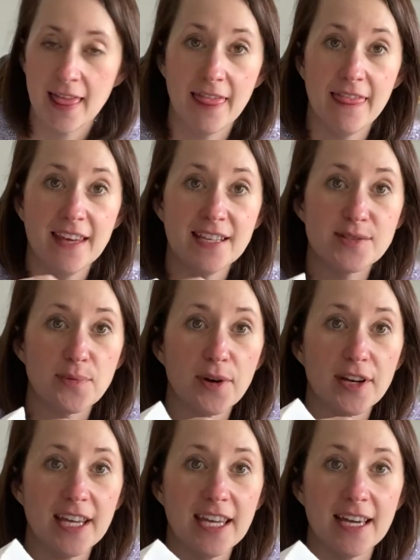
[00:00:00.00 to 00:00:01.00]
this
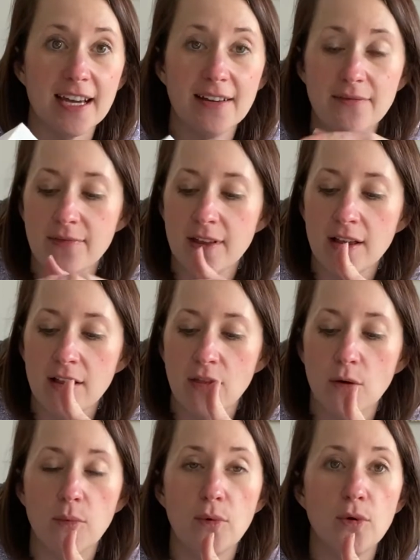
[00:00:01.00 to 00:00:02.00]
one here,
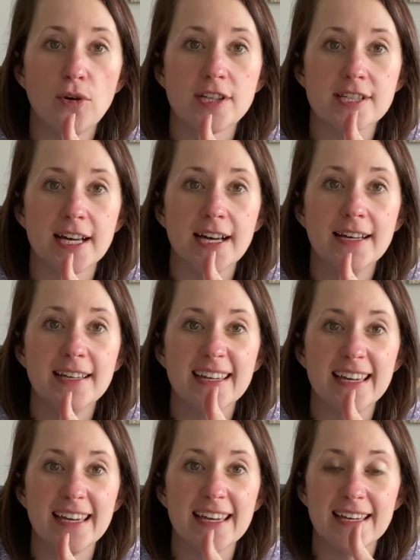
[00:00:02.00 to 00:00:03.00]
the water
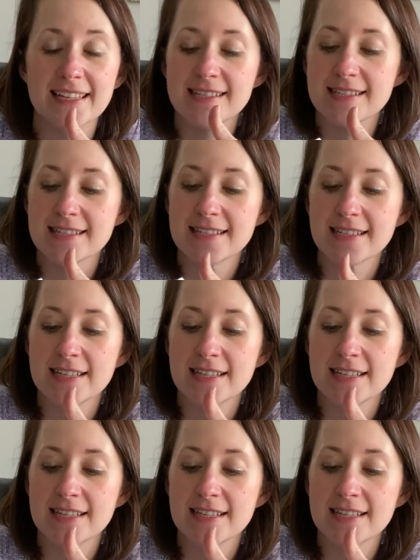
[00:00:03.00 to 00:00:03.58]
is